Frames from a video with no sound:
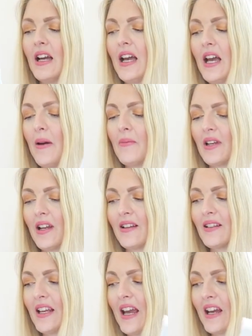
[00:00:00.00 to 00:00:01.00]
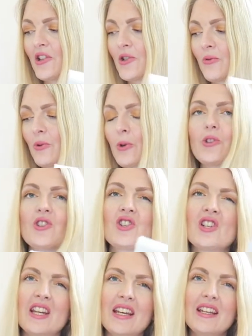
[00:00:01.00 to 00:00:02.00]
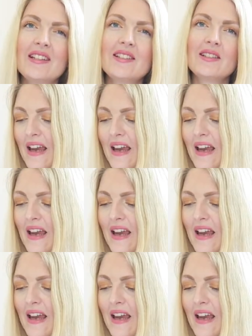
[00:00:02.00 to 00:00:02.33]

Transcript: not the actual sheets.